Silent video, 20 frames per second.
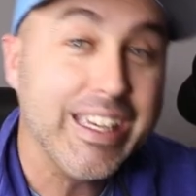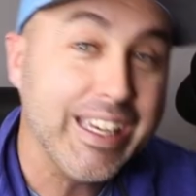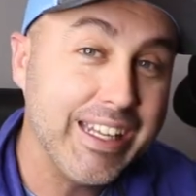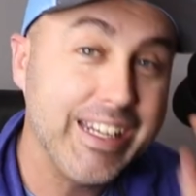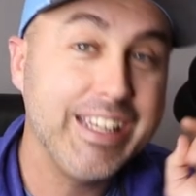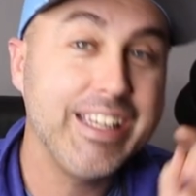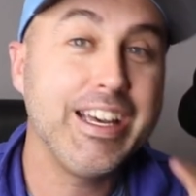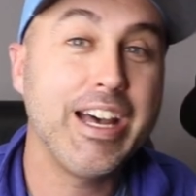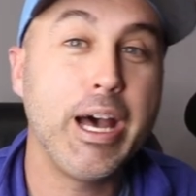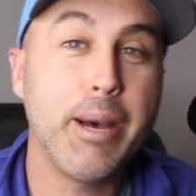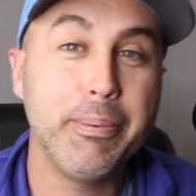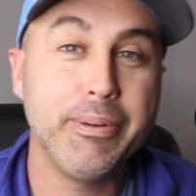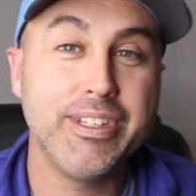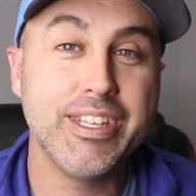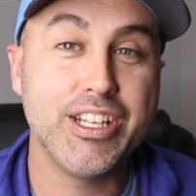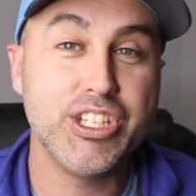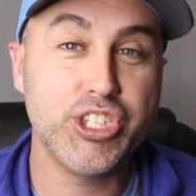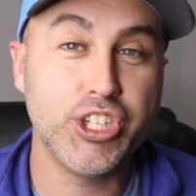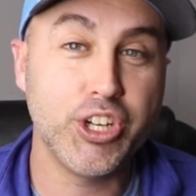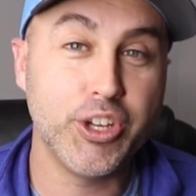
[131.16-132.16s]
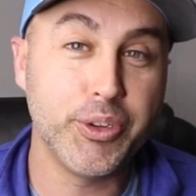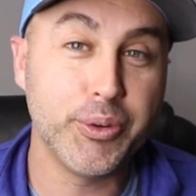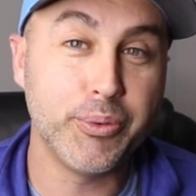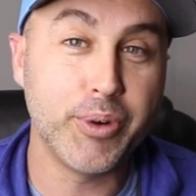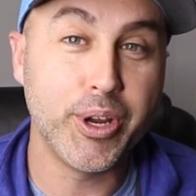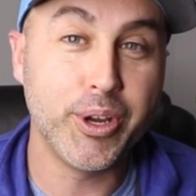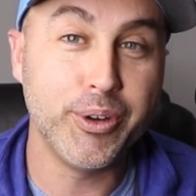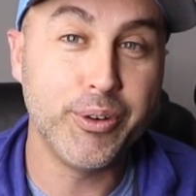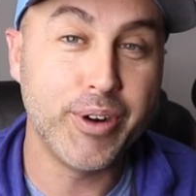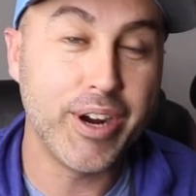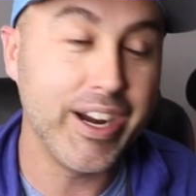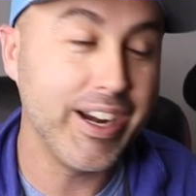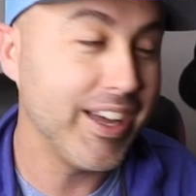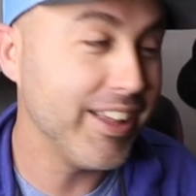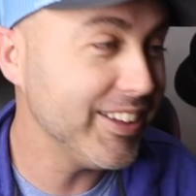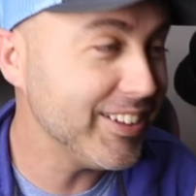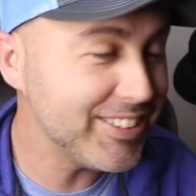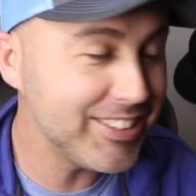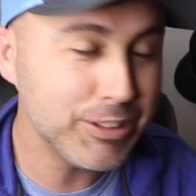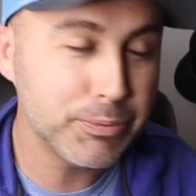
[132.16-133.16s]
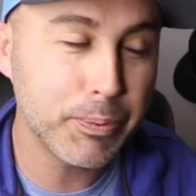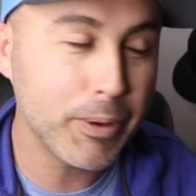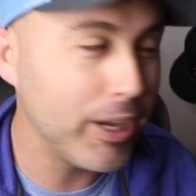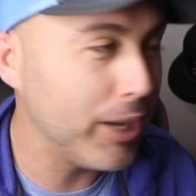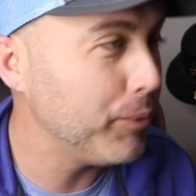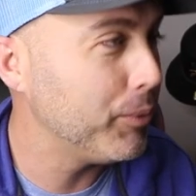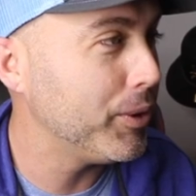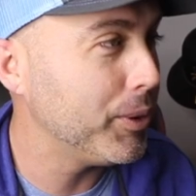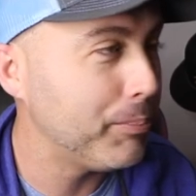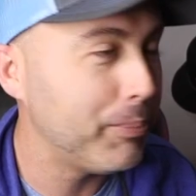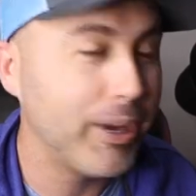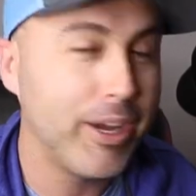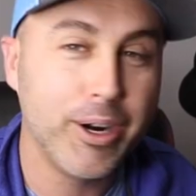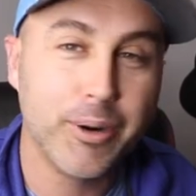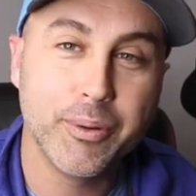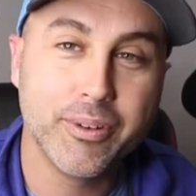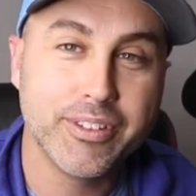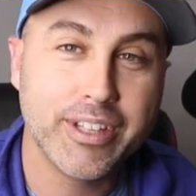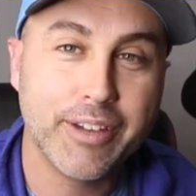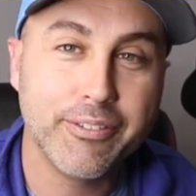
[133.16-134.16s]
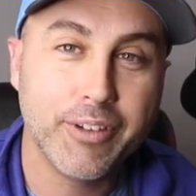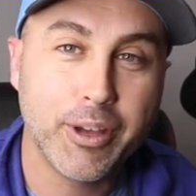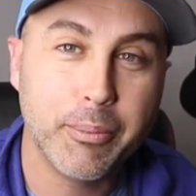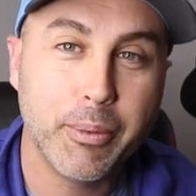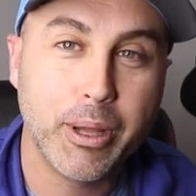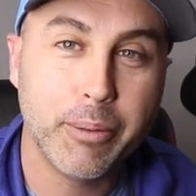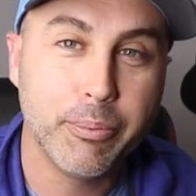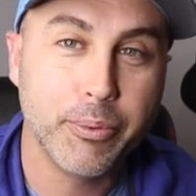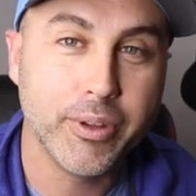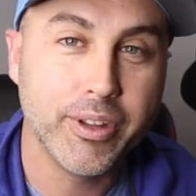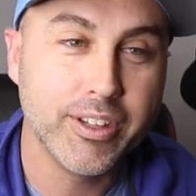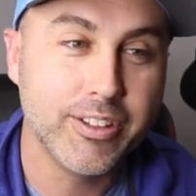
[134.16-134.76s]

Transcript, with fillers: any competition on the road right now. This is probably one of the better ones I've come up with